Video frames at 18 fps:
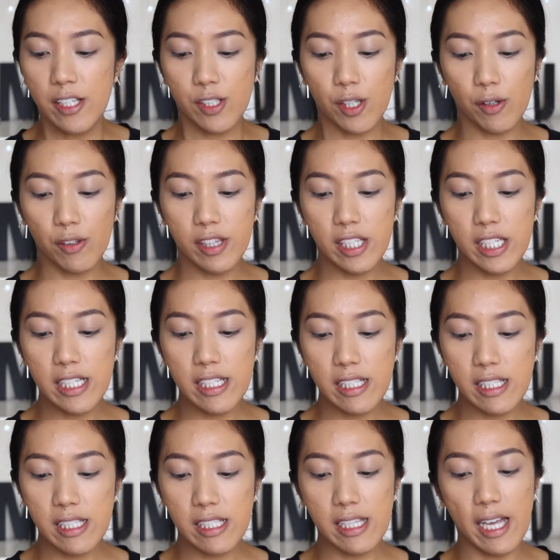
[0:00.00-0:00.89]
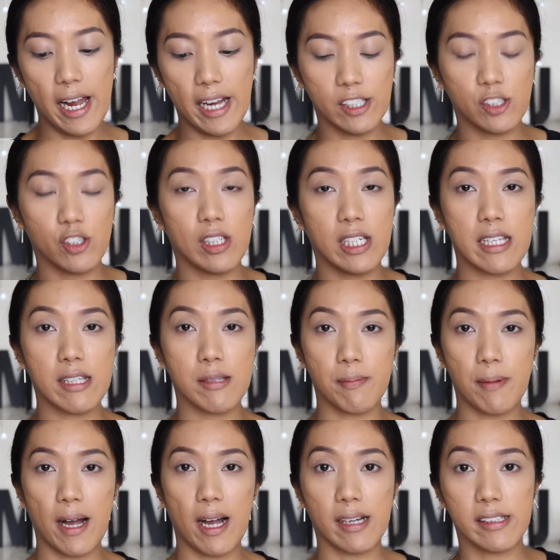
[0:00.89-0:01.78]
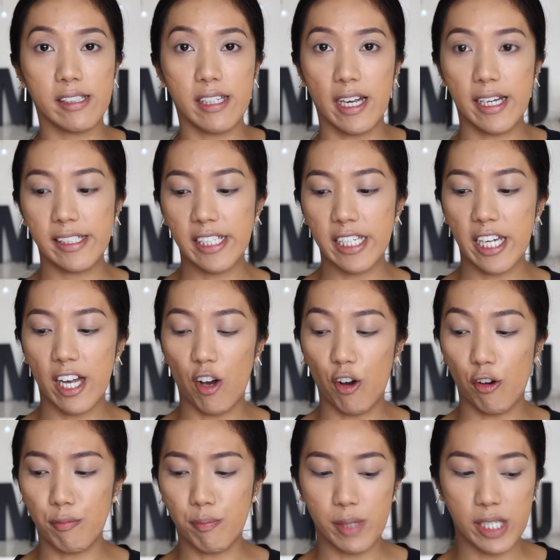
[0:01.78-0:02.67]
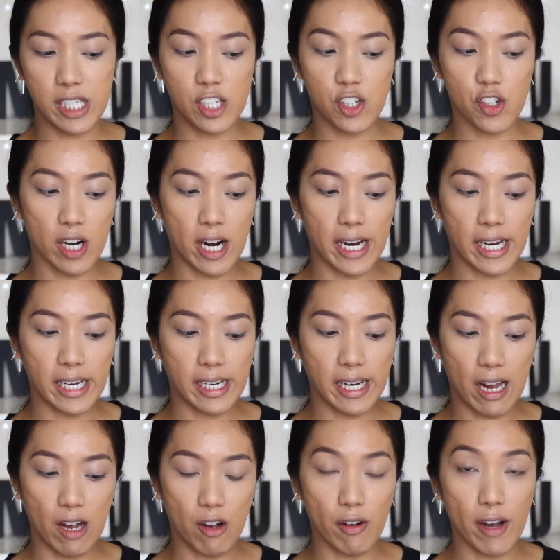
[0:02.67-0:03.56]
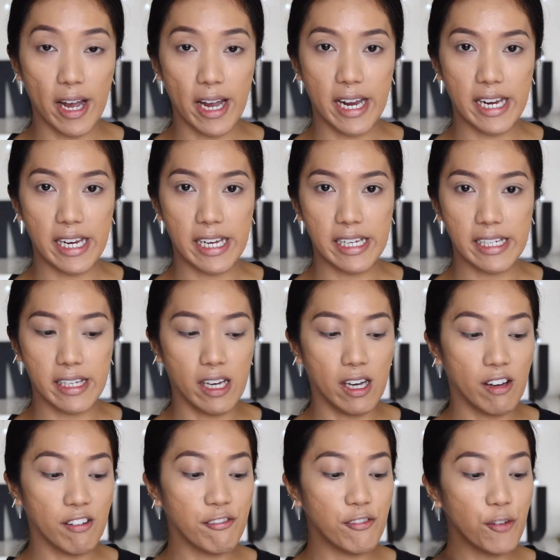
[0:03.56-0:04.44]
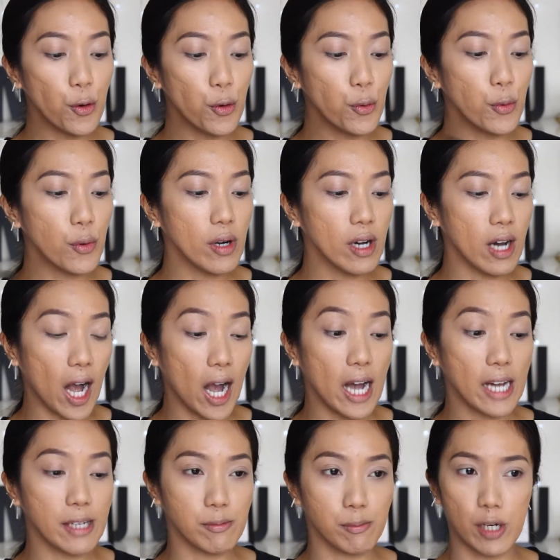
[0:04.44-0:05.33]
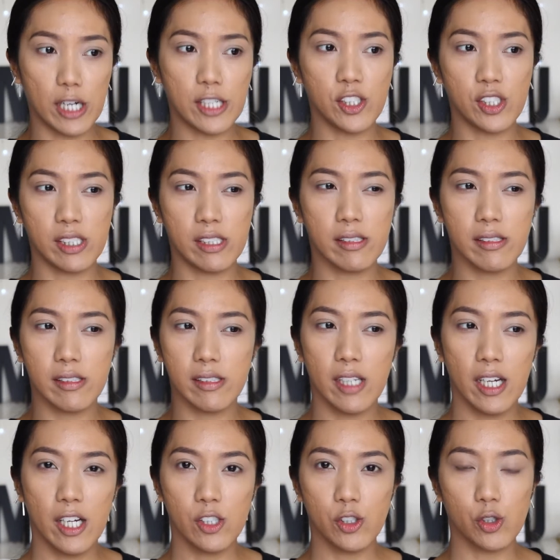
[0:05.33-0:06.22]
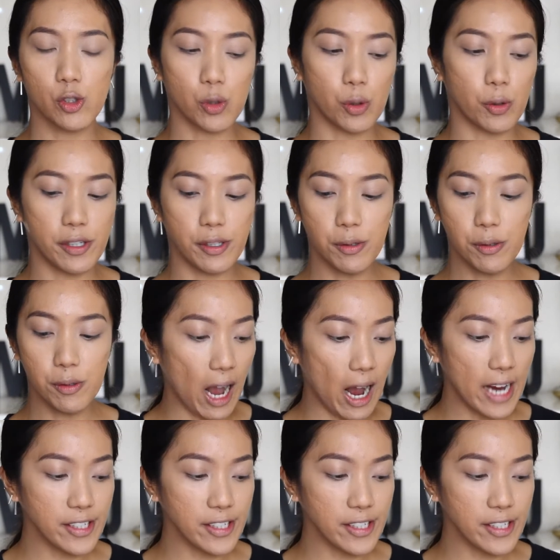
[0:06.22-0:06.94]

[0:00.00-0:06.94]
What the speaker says: So this actually sparked the idea of me trying out a full art brushes tutorial.